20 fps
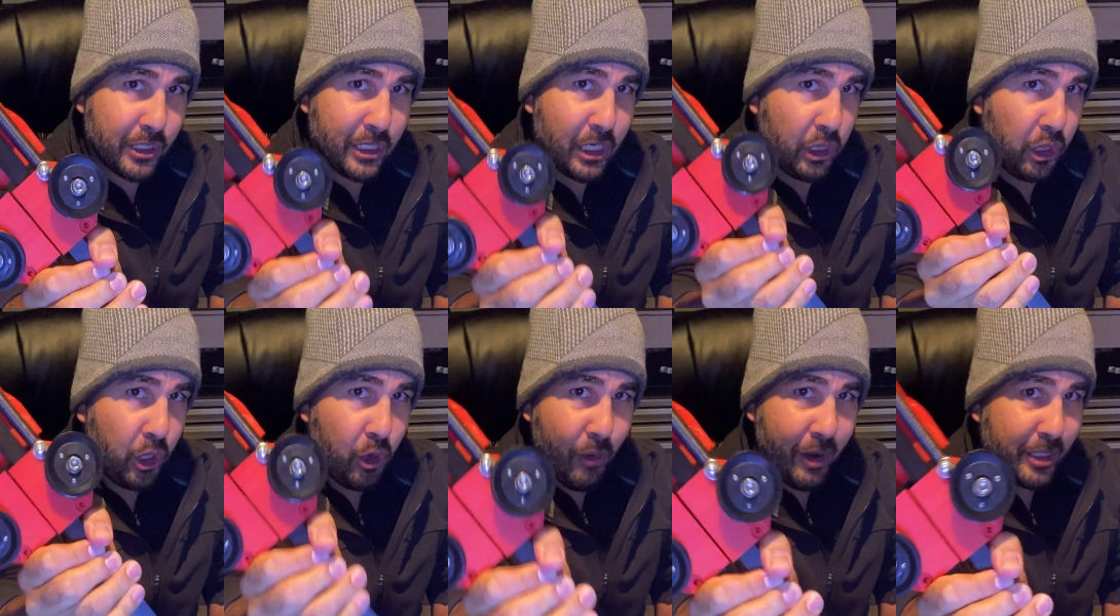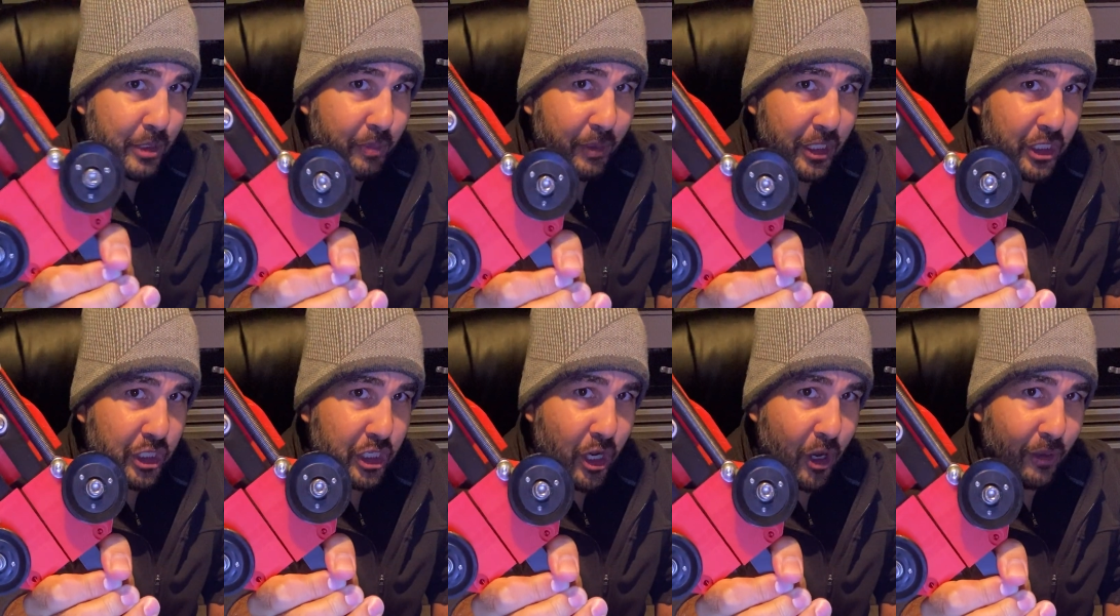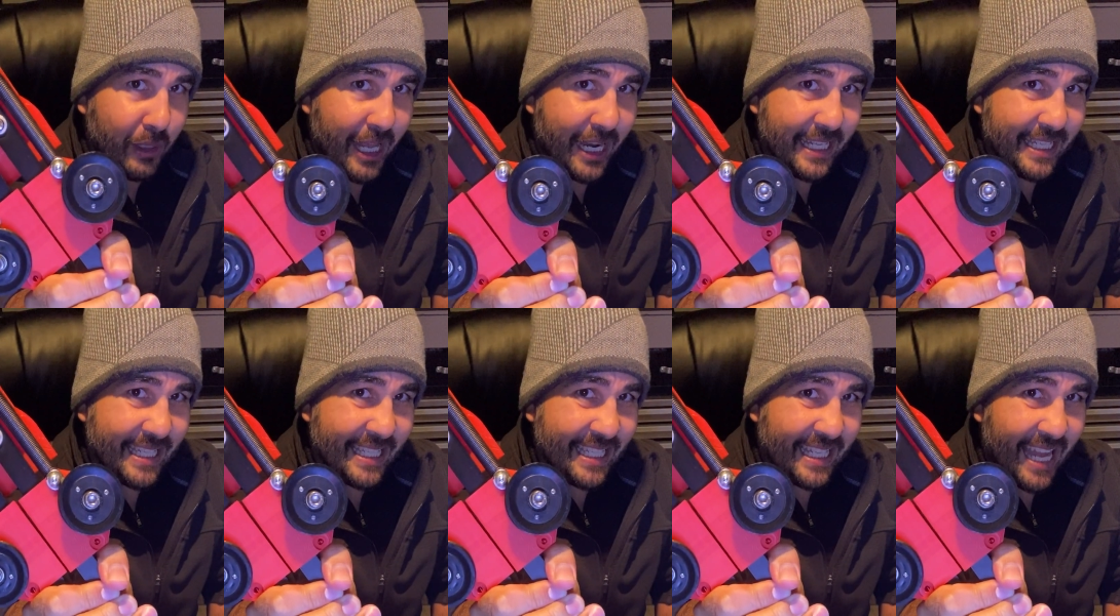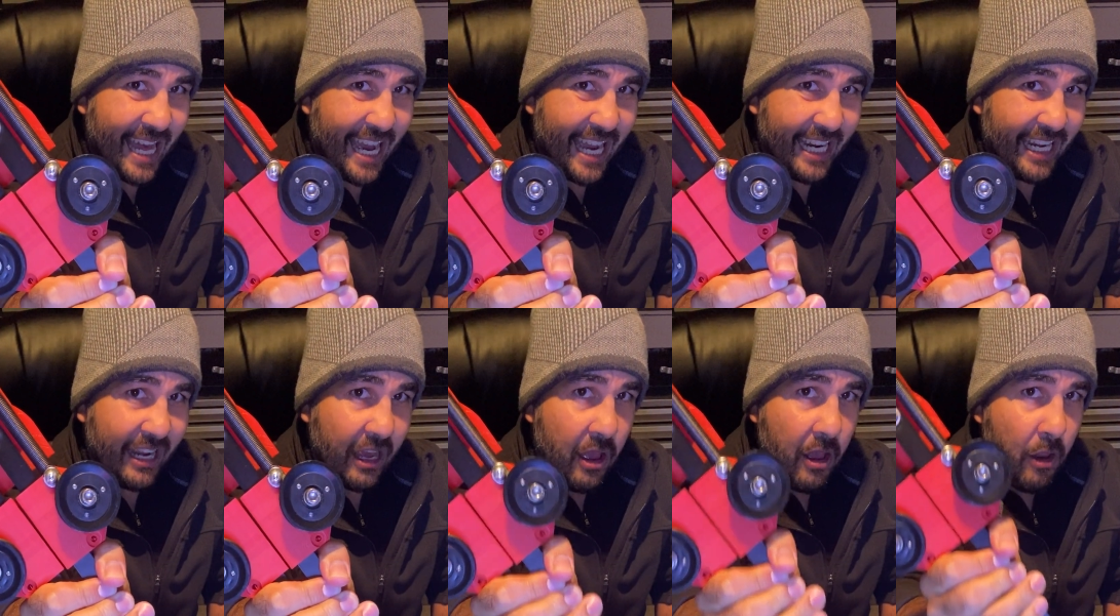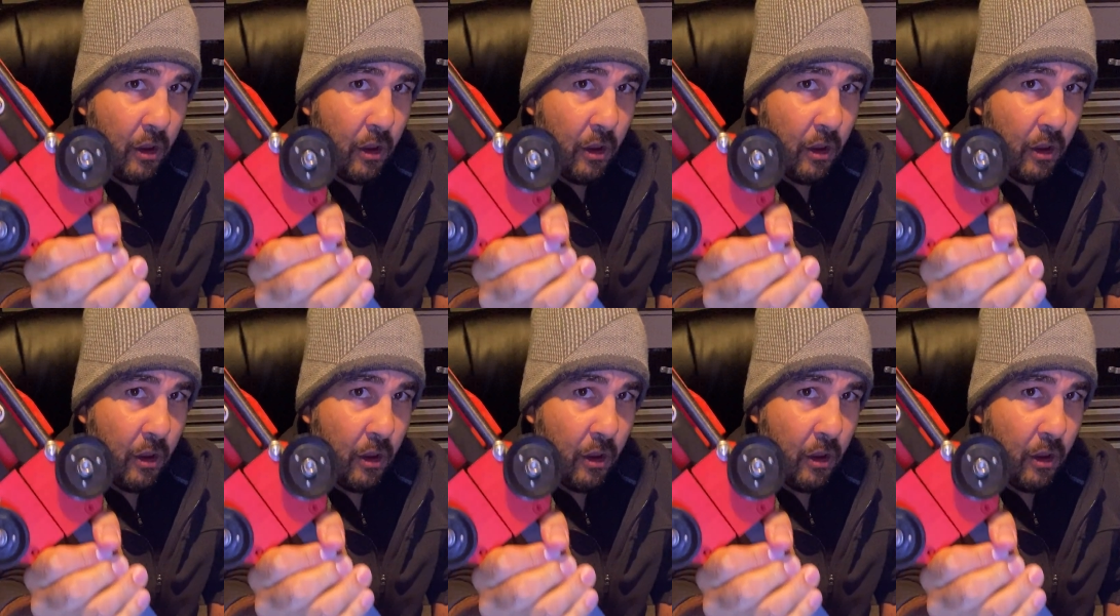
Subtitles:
Did the USPTO let it slide?